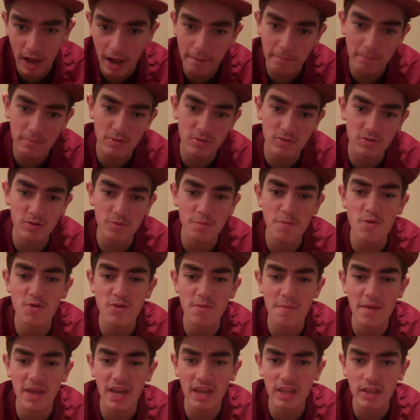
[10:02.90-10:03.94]
linemen are
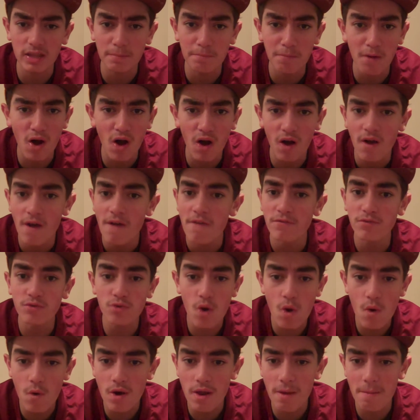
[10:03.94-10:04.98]
supposed to be getting the ball,
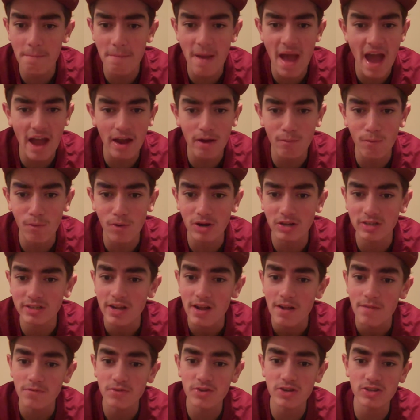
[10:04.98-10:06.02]
throwing it
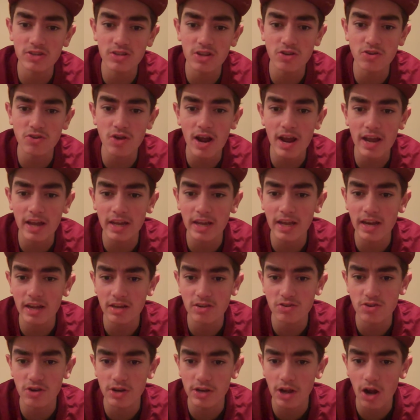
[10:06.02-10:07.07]
backwards just to try and get
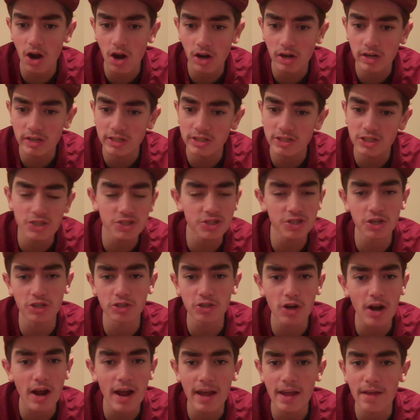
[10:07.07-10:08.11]
extra yardage, just to
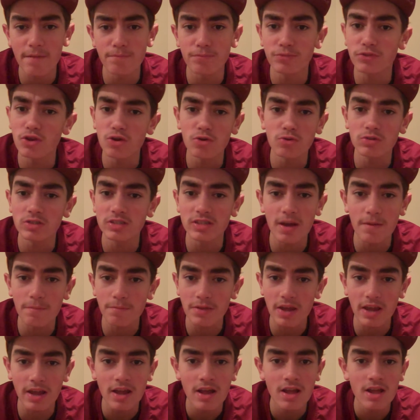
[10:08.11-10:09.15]
try and do
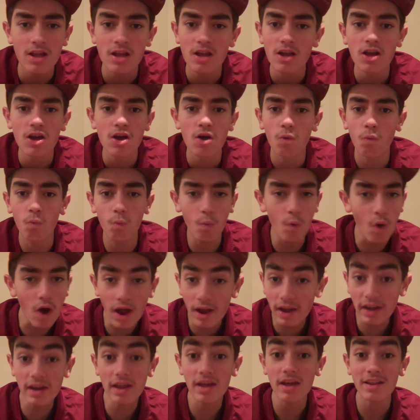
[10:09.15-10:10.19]
something.
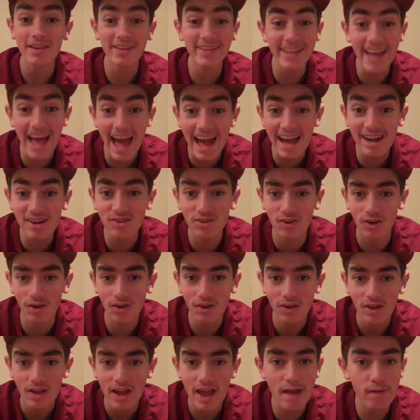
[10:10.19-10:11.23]
One
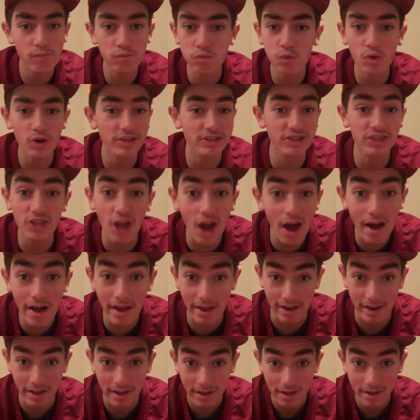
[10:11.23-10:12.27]
lateral, and we're
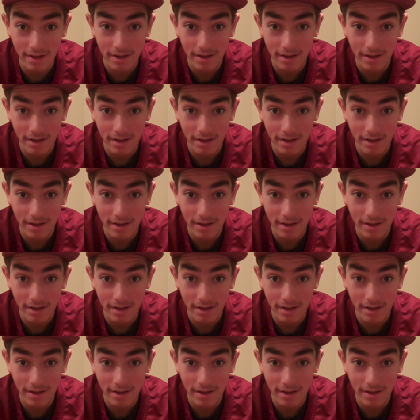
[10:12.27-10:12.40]
done.